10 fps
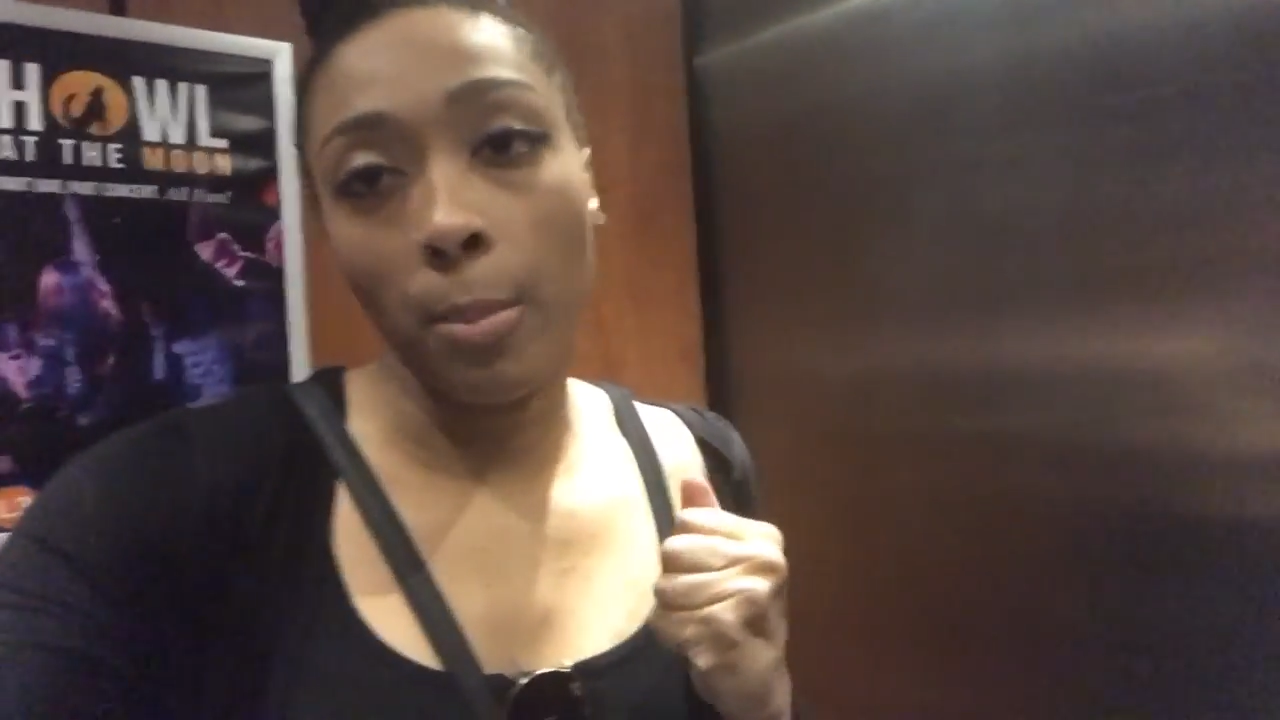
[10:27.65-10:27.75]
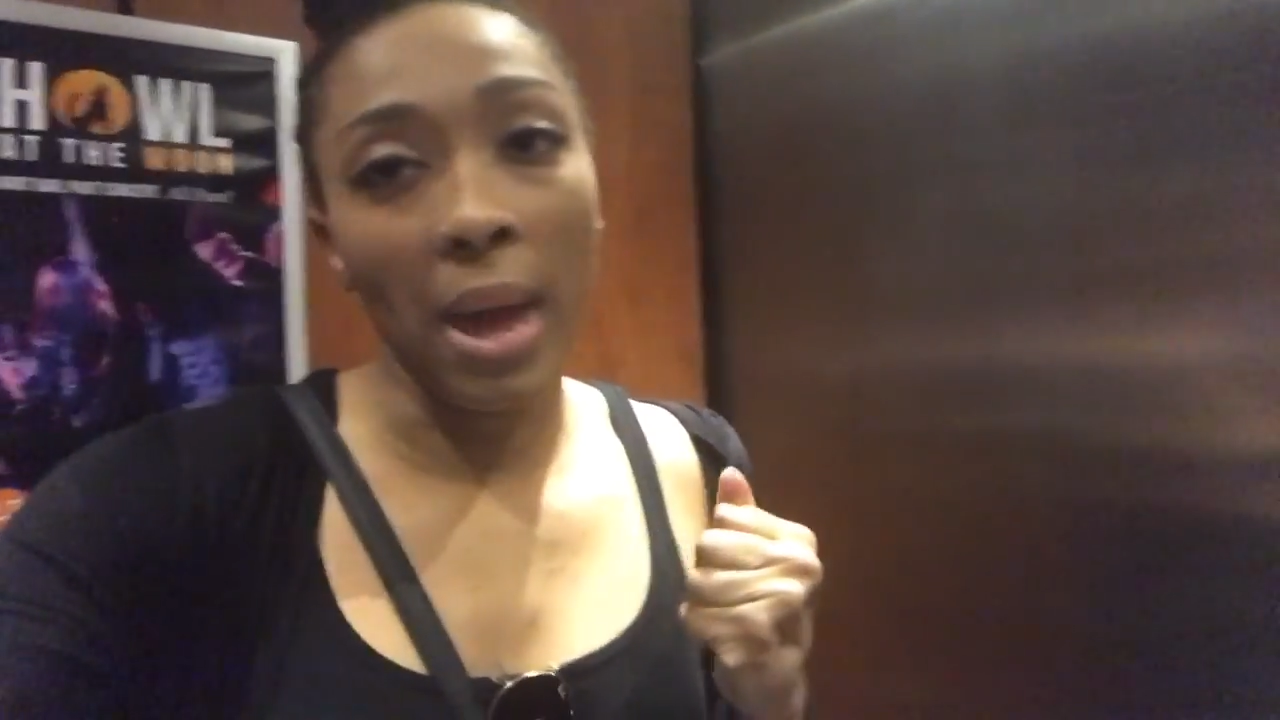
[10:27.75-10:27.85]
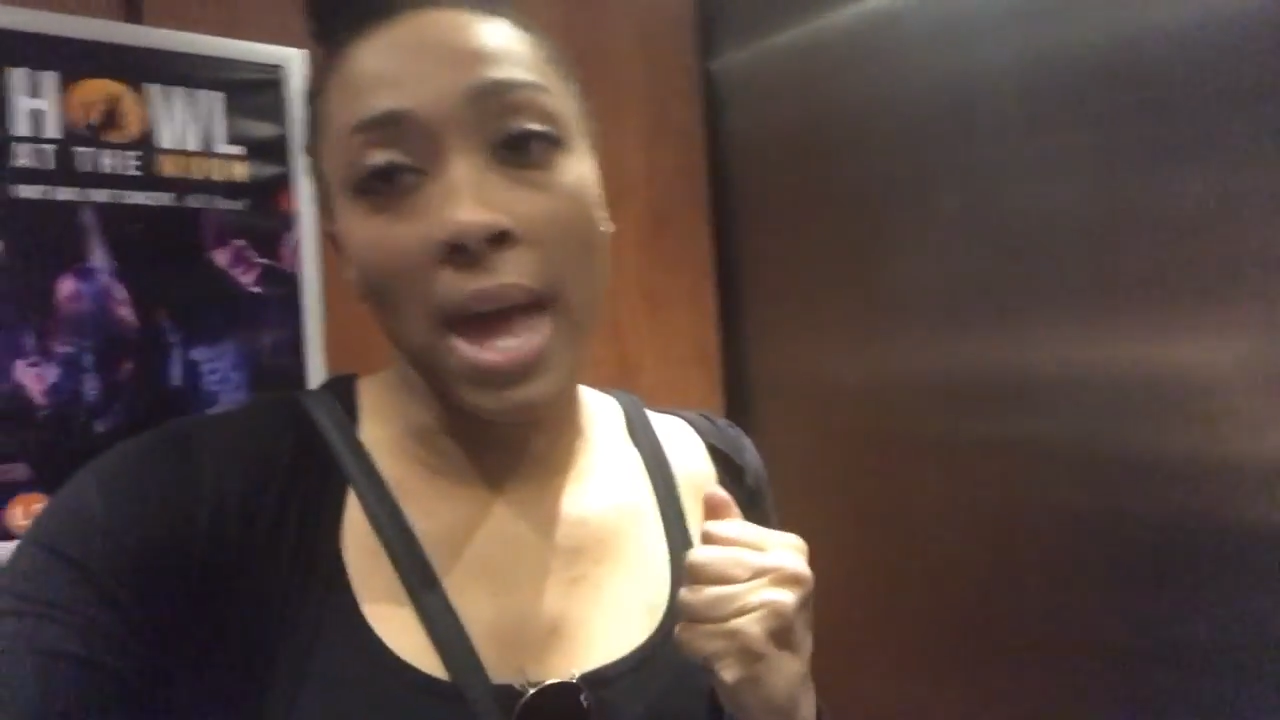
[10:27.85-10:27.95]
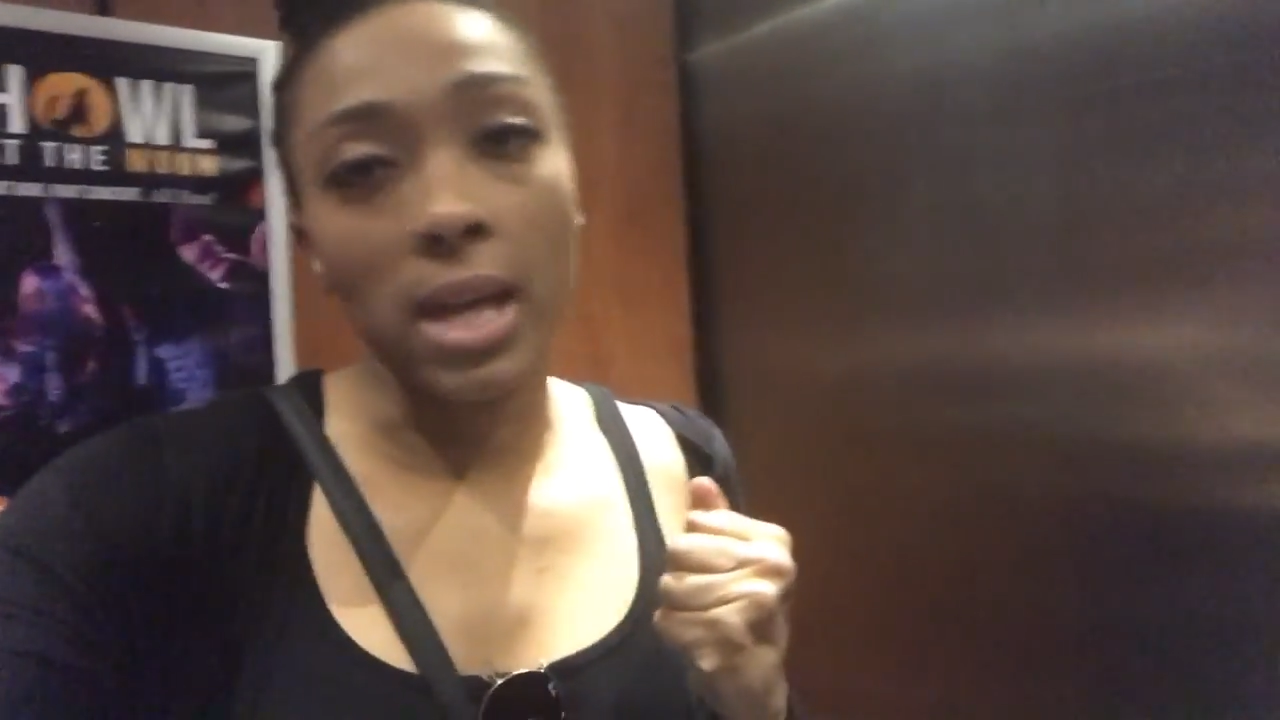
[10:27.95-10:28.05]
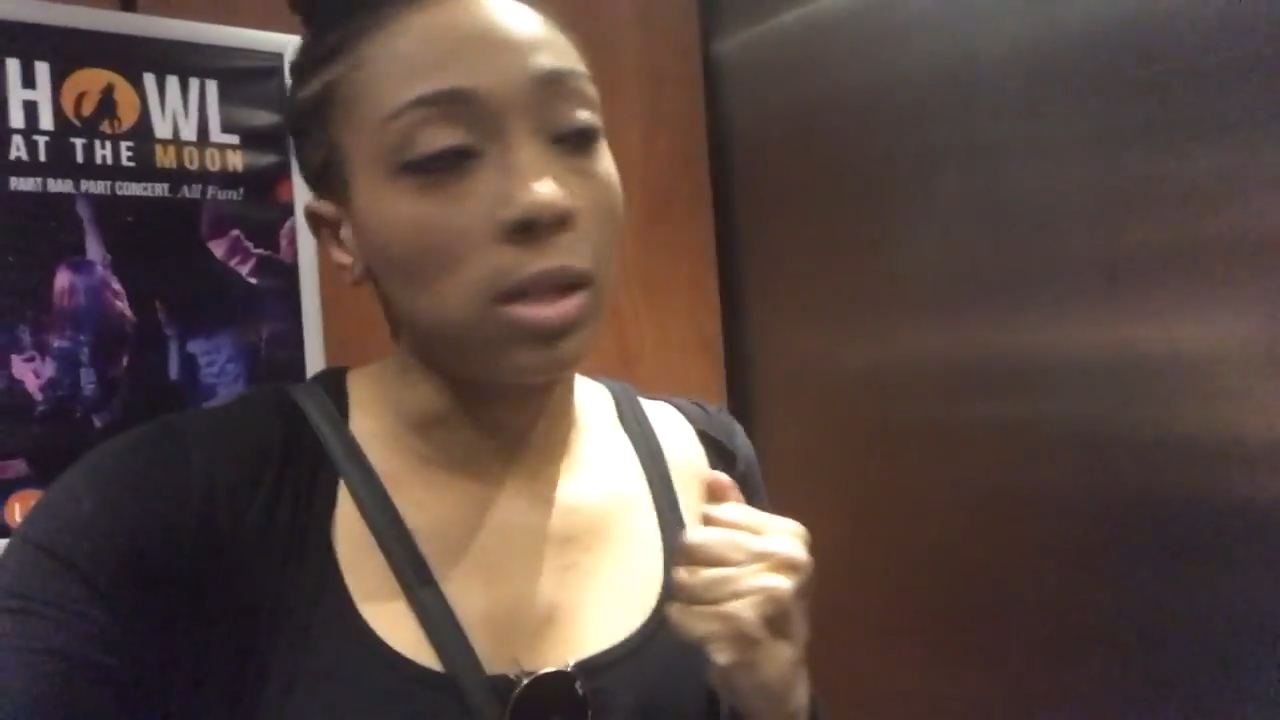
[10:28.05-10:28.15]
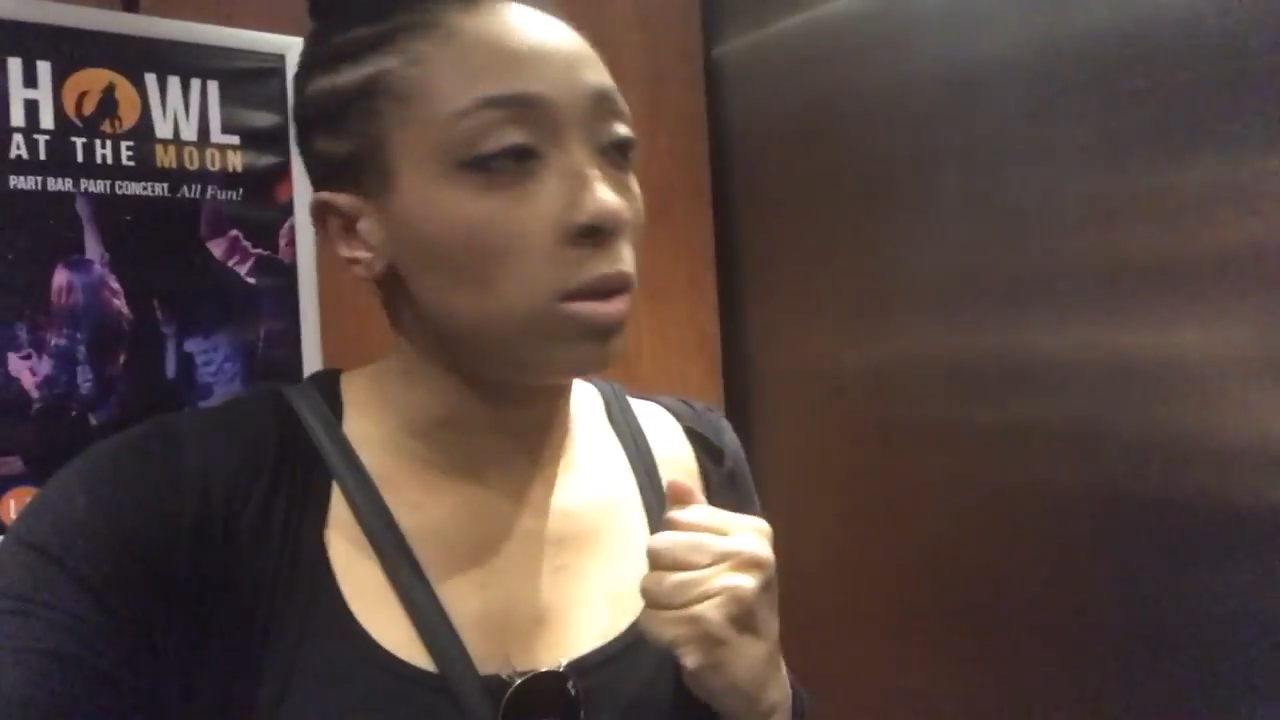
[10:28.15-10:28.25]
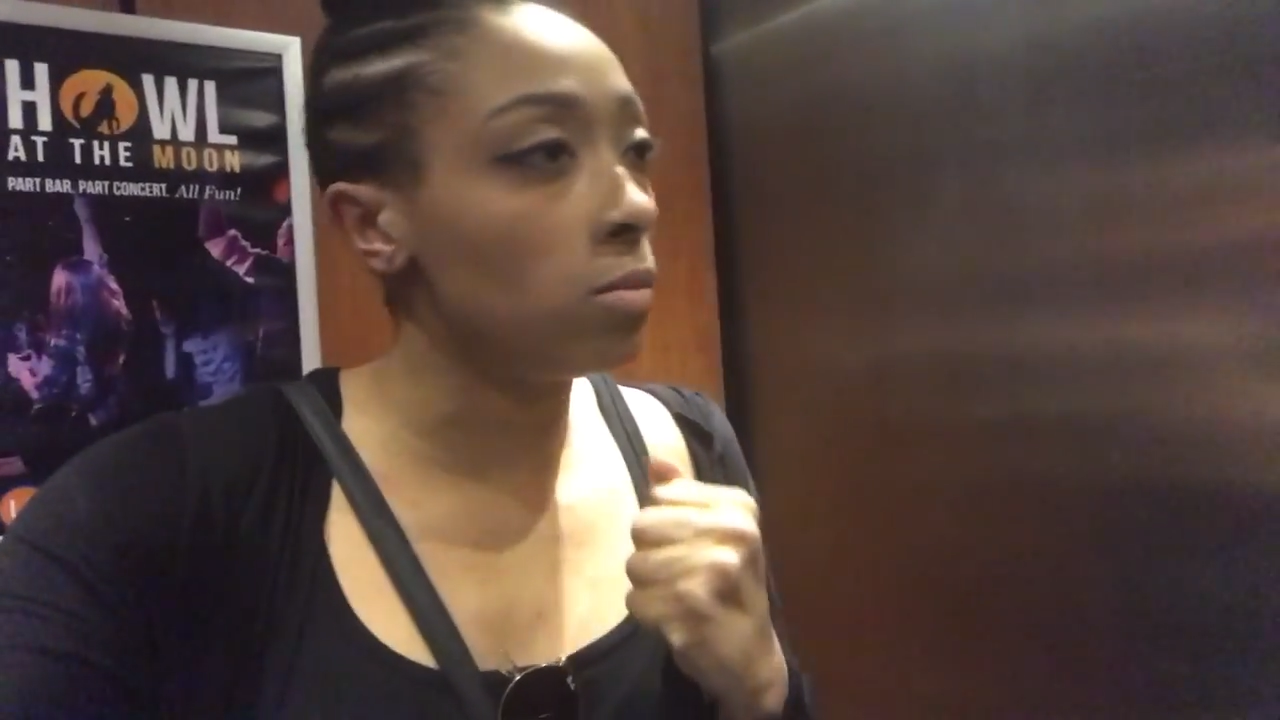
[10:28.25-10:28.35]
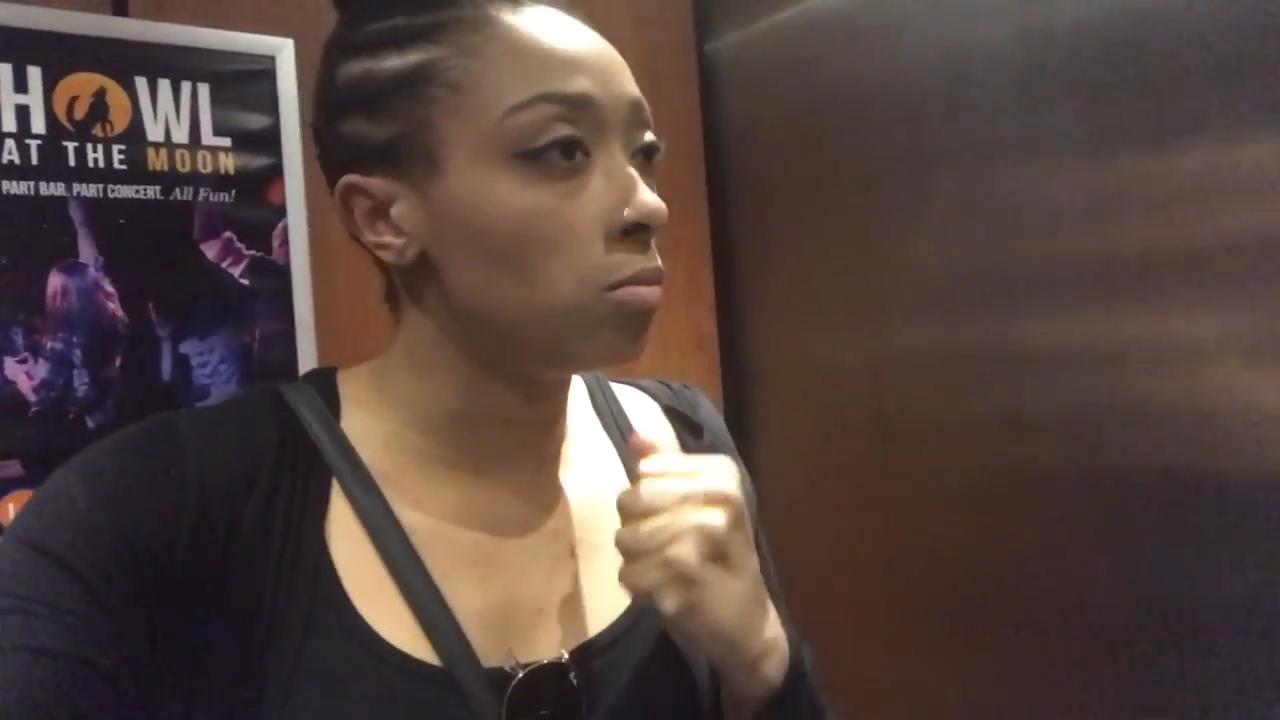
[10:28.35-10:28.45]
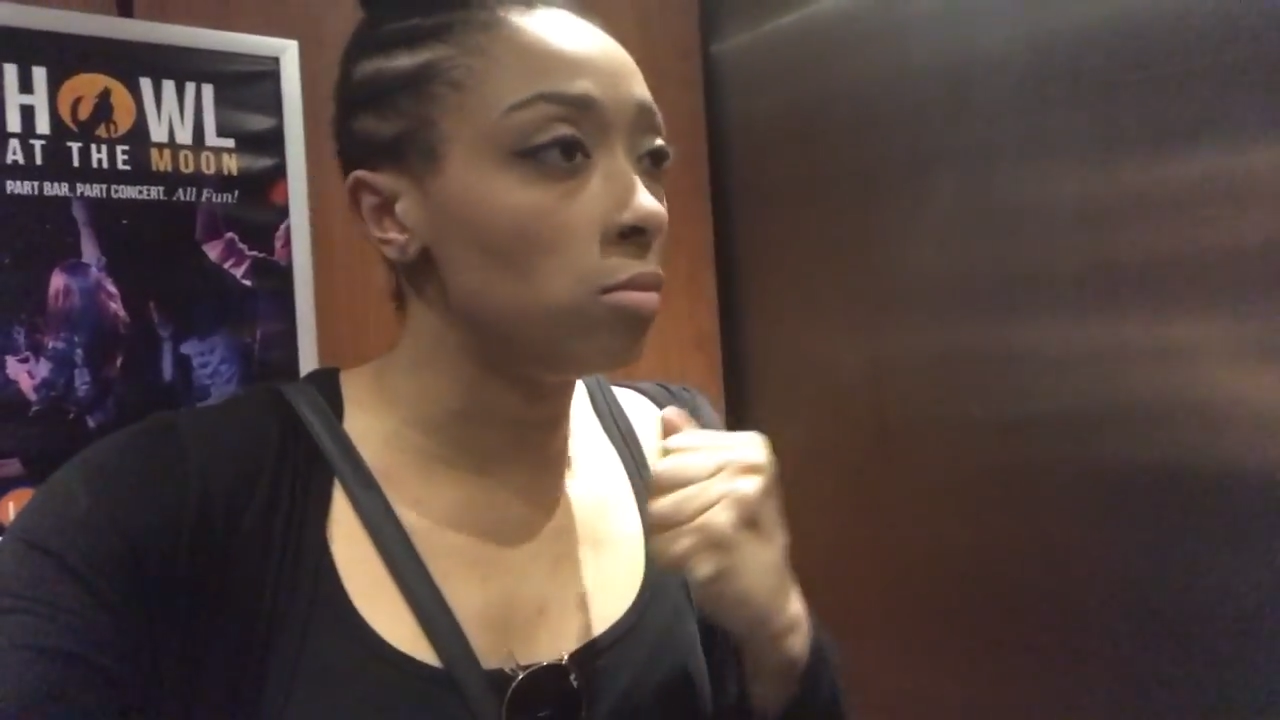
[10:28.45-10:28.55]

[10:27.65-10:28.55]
past